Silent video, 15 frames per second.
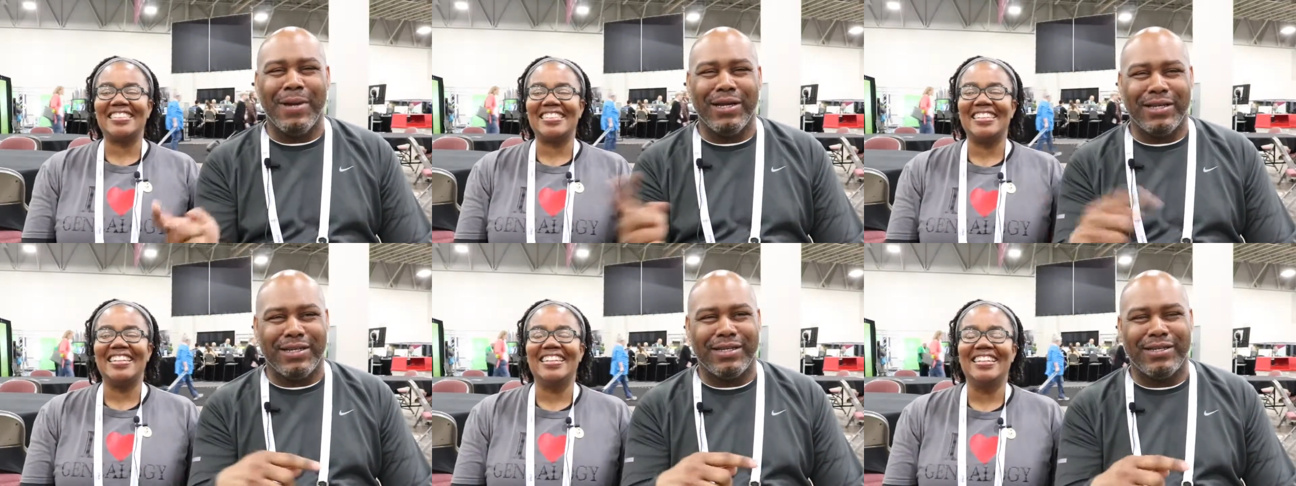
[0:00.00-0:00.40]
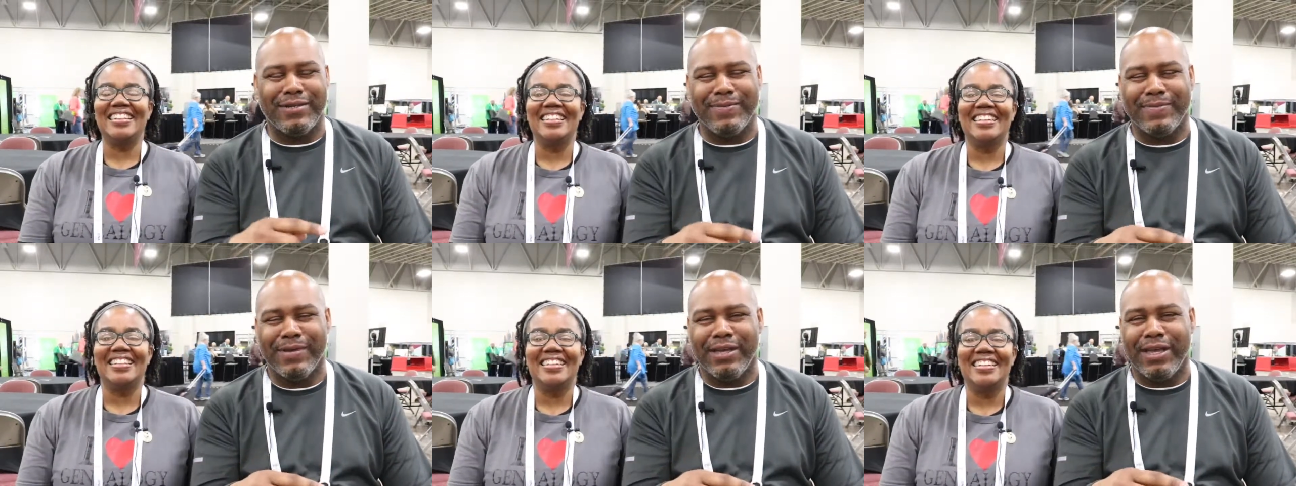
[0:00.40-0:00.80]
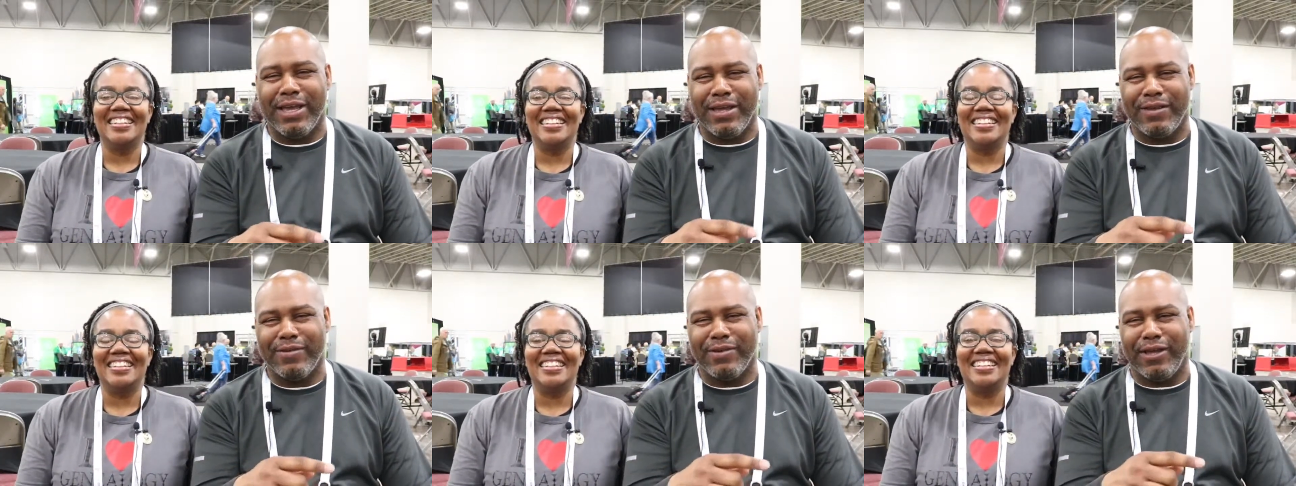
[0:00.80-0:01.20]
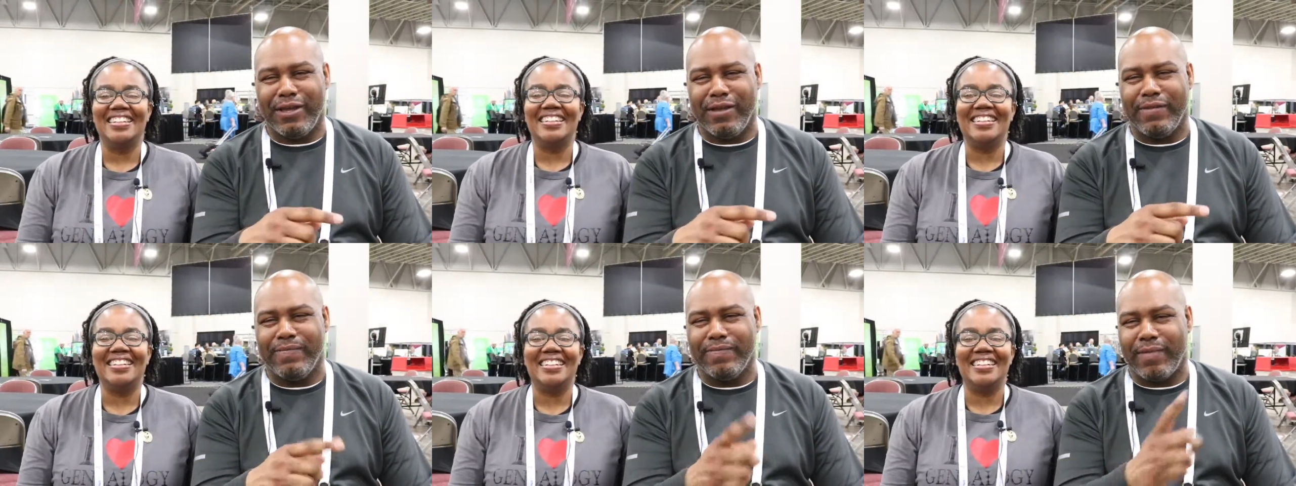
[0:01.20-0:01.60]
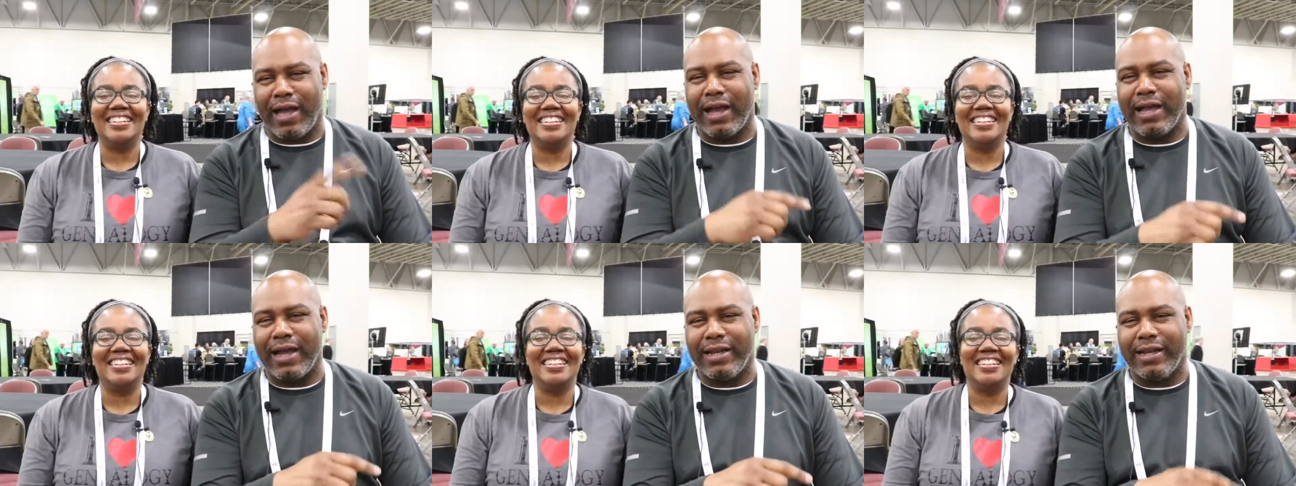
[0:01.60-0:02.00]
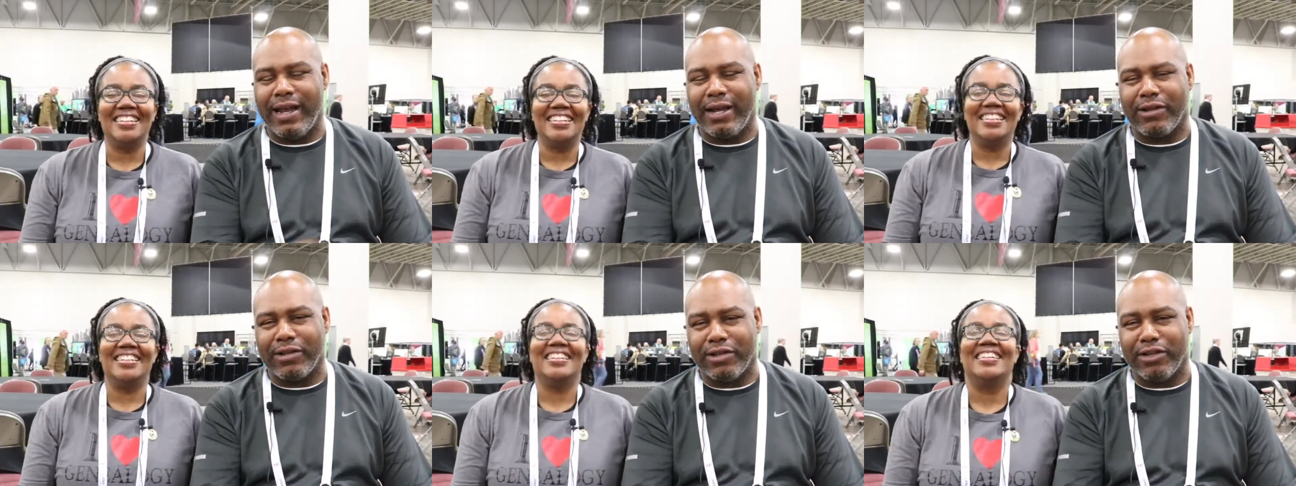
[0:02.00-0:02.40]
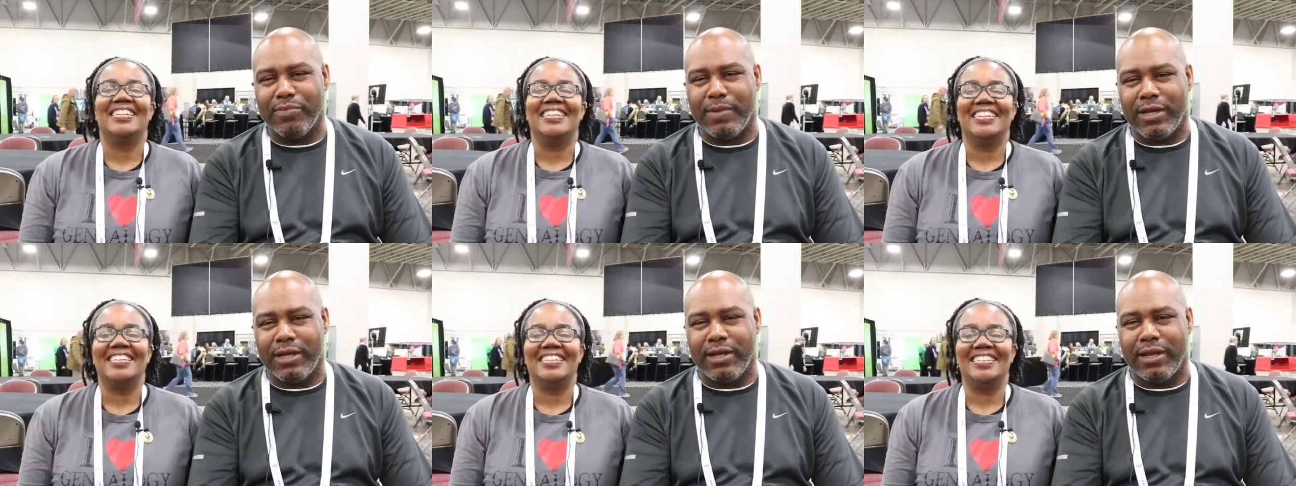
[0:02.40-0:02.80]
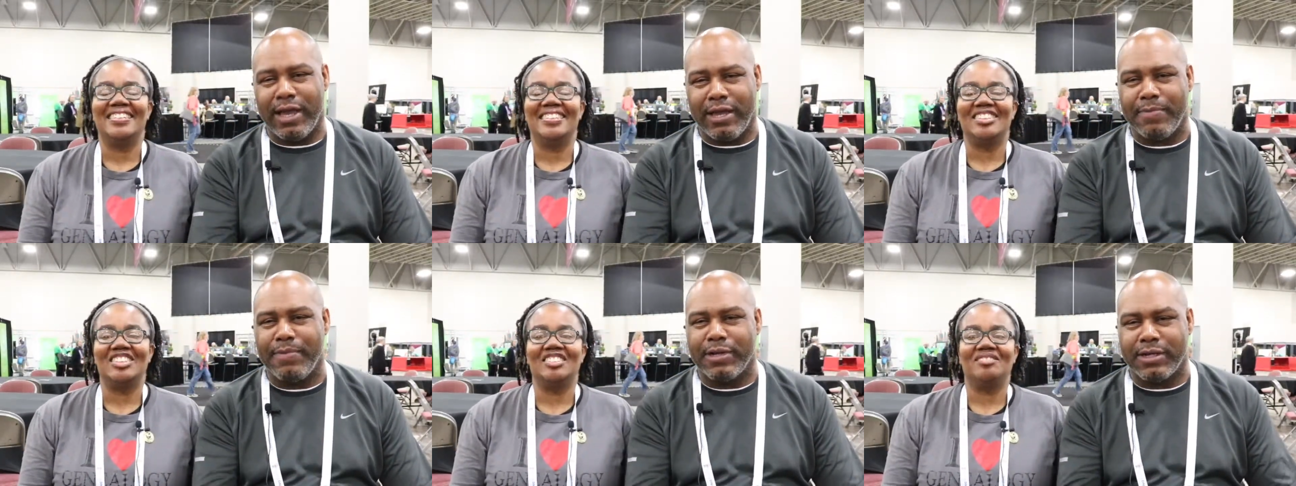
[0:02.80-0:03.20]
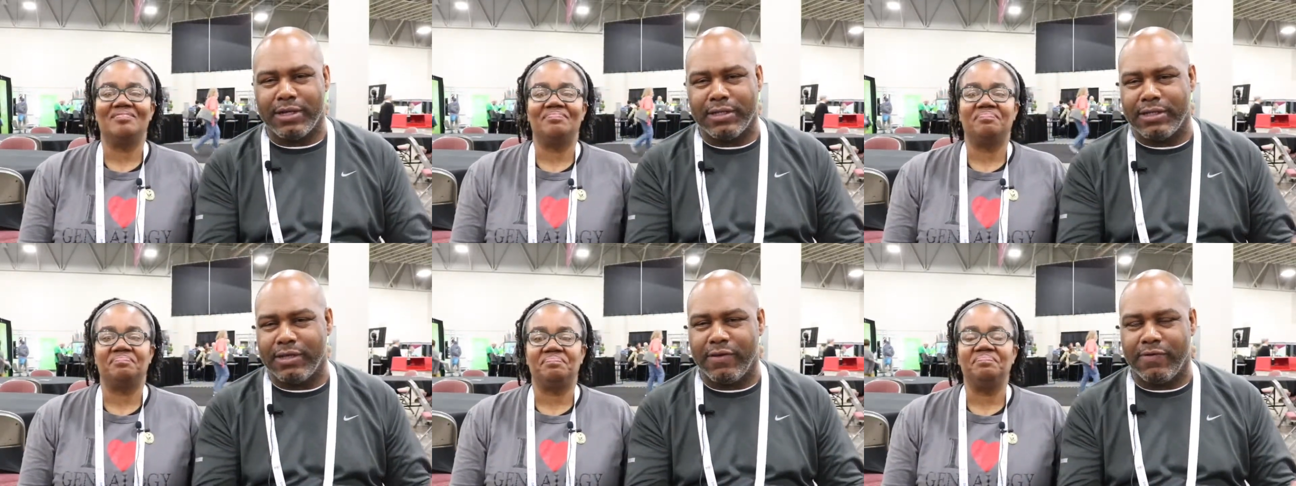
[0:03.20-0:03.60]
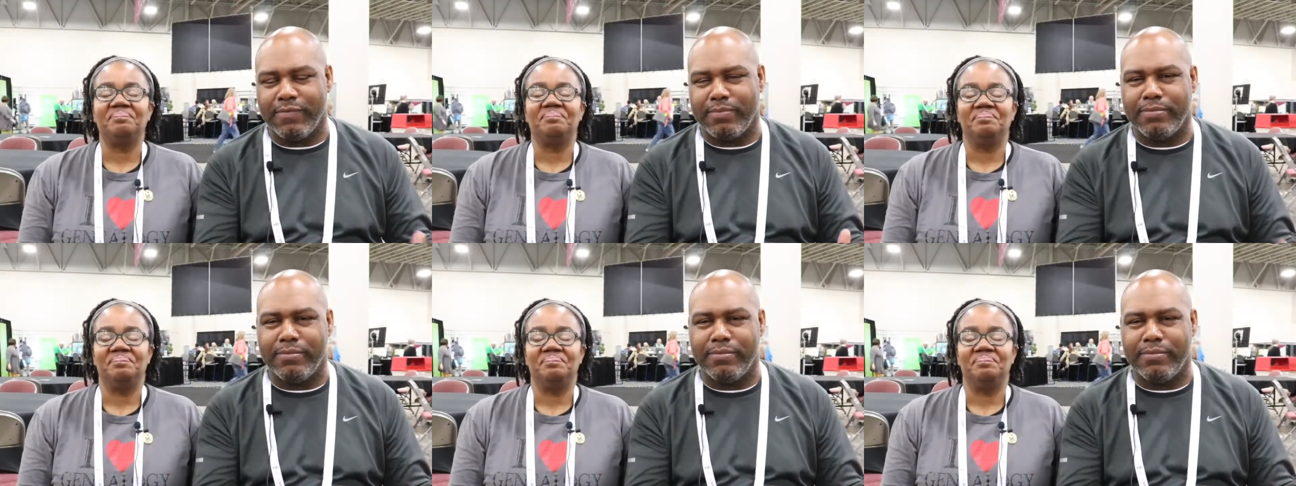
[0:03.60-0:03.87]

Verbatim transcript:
Speaker 1: but um, it it I got it out a little bit late because of